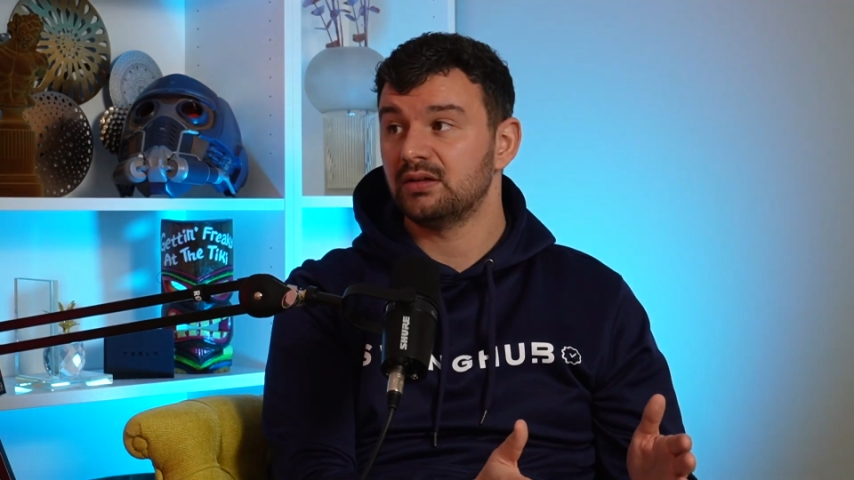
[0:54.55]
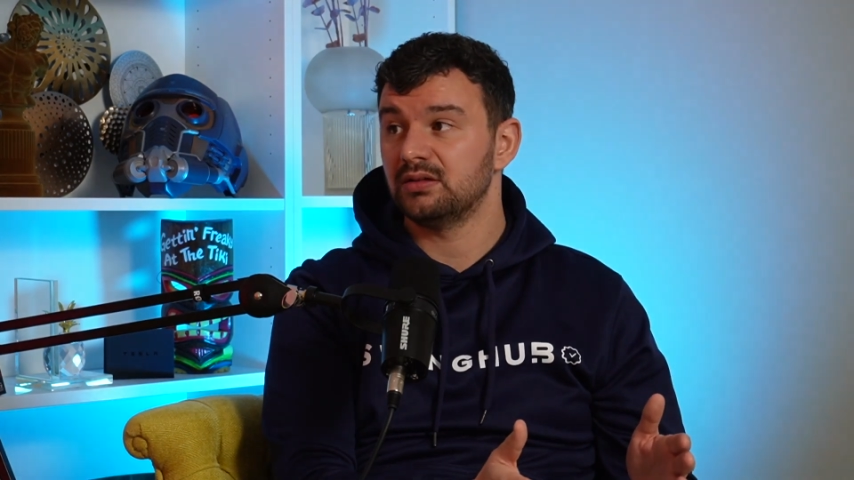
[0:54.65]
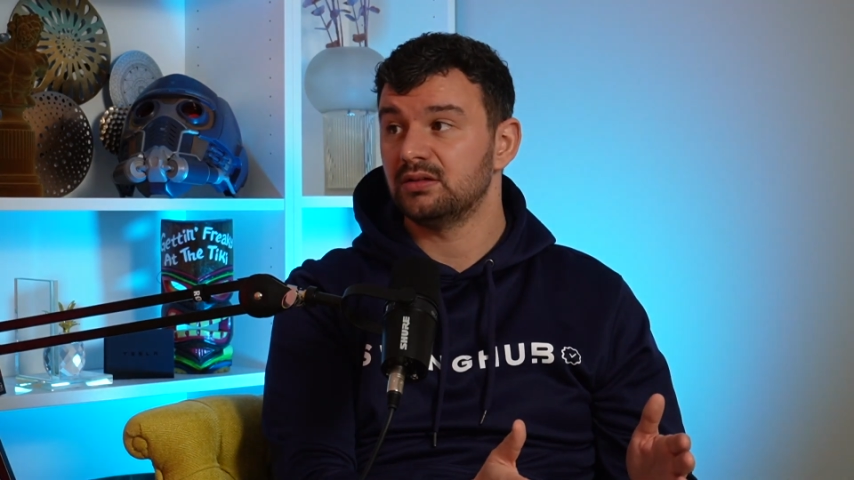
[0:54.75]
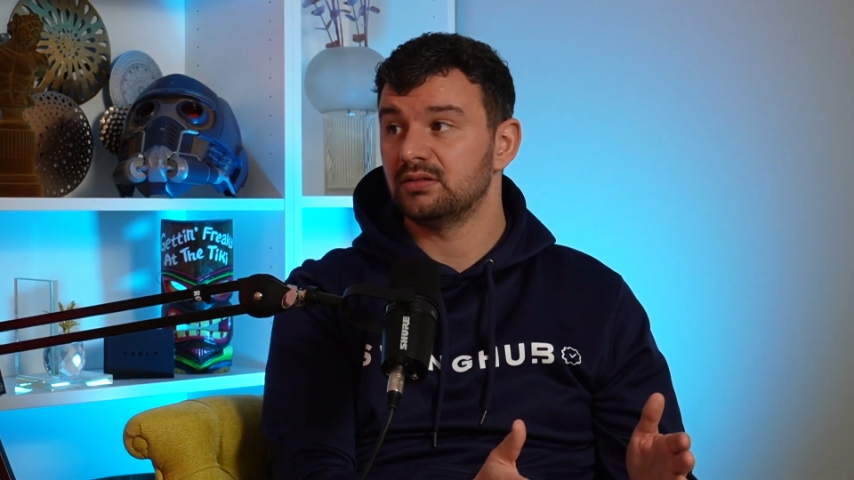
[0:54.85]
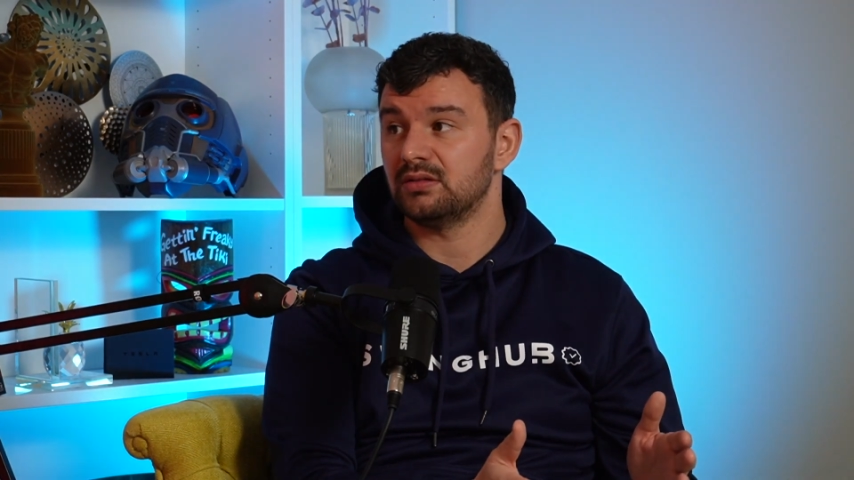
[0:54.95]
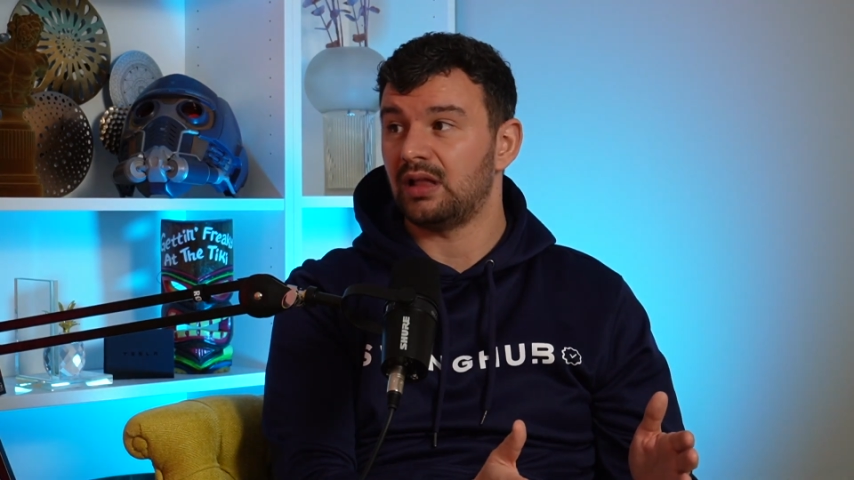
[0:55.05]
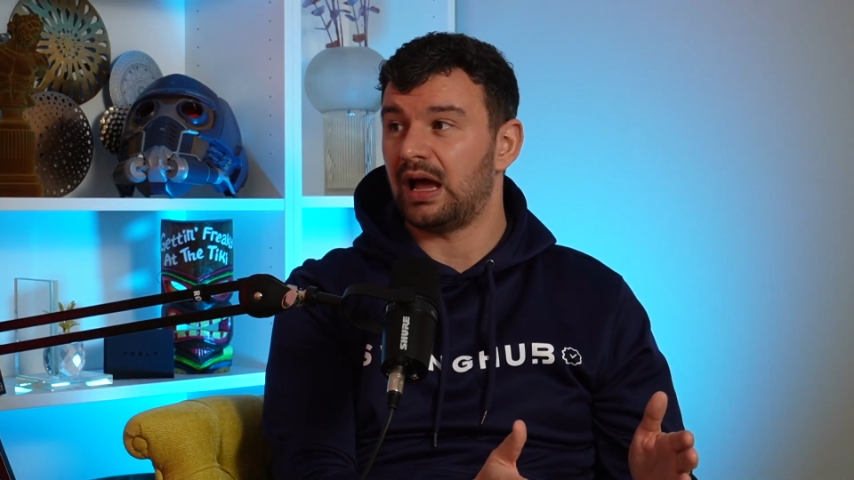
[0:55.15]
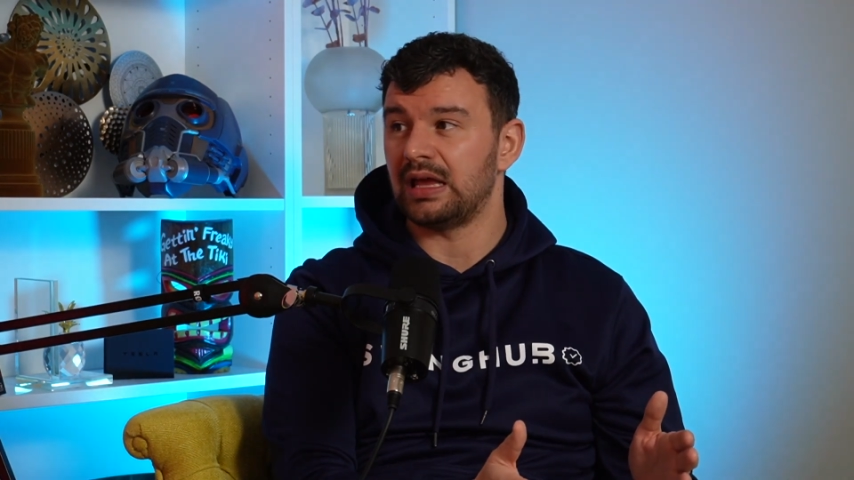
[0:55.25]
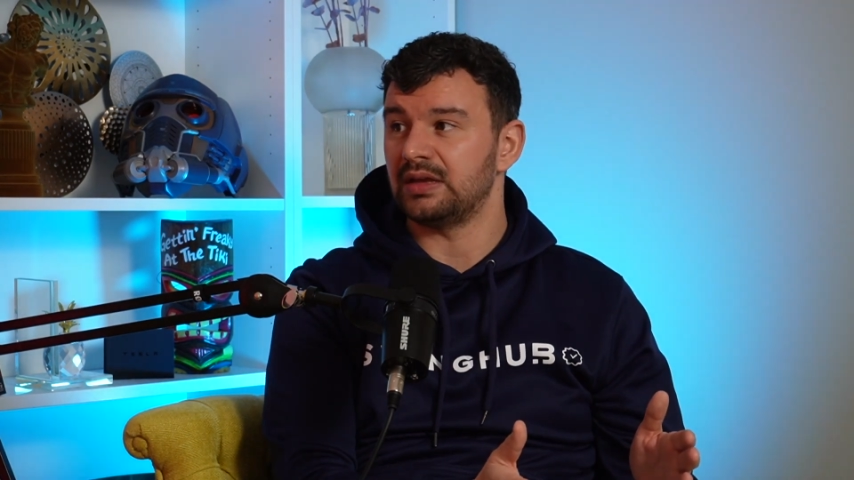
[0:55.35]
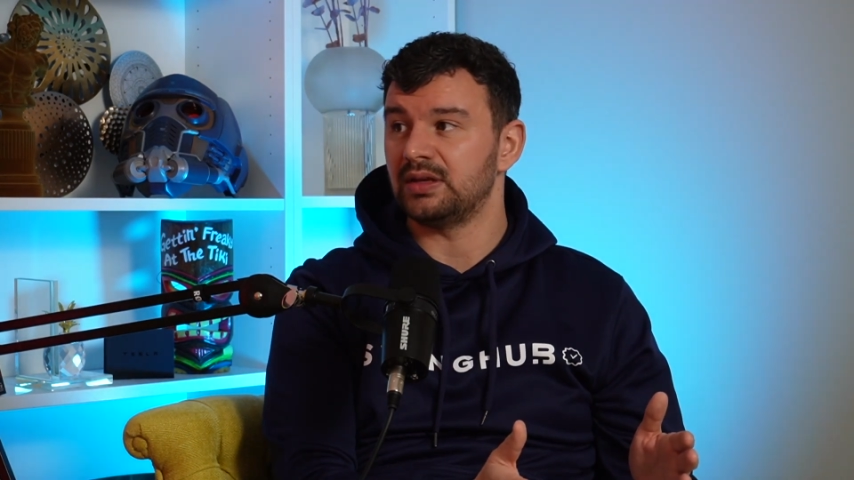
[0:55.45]
No.
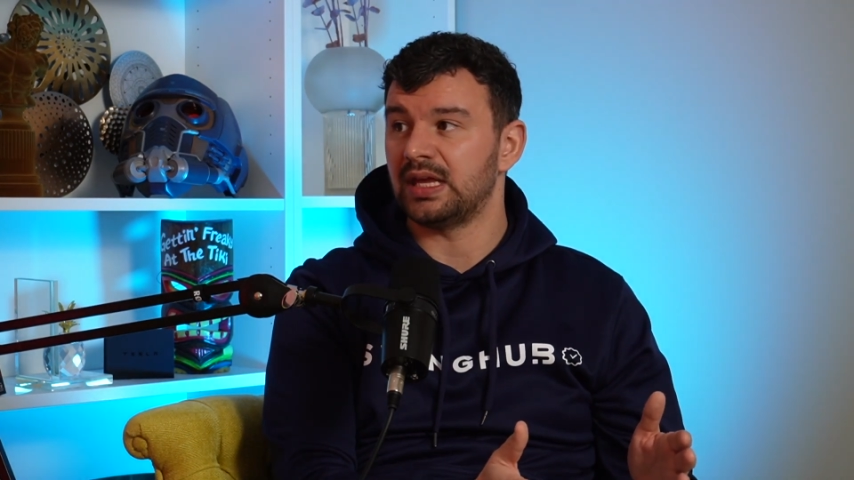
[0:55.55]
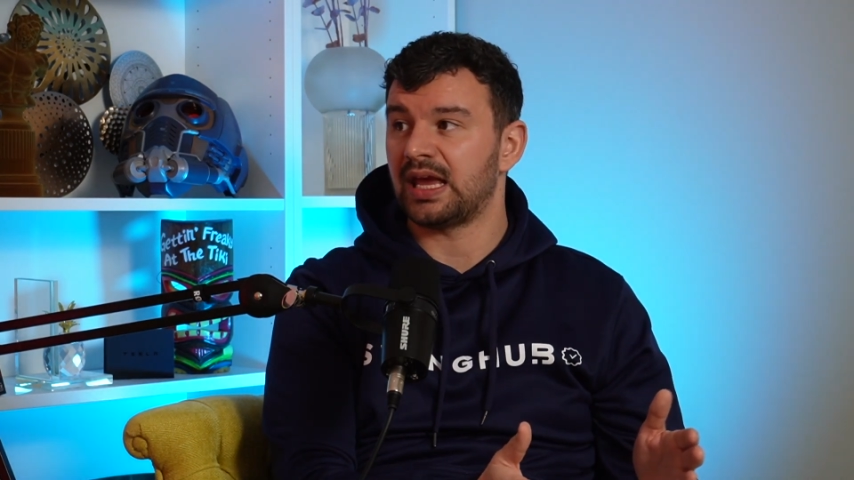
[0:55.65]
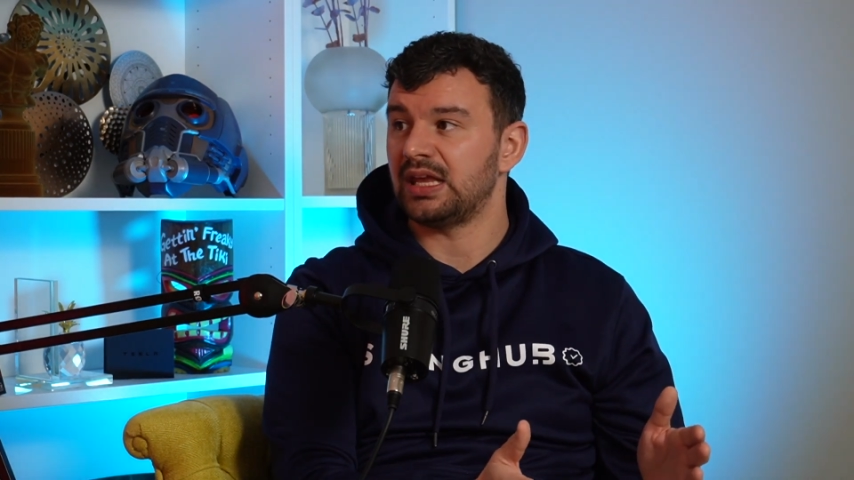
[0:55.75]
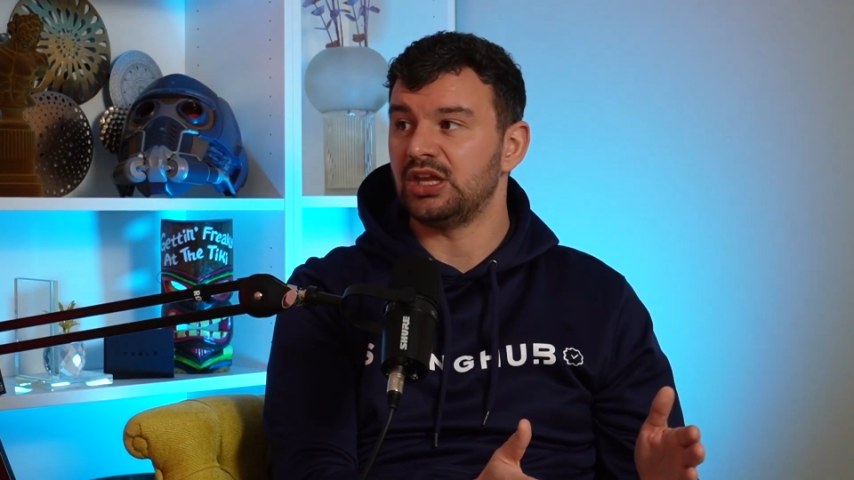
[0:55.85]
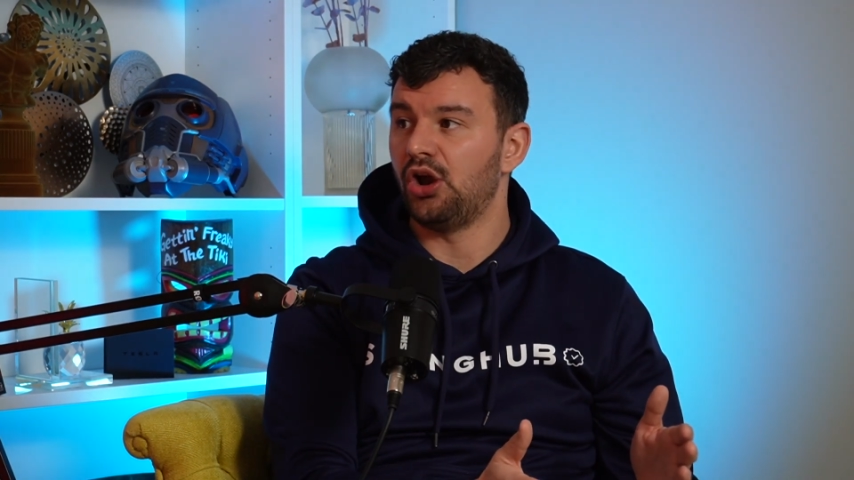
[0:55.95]
Like you you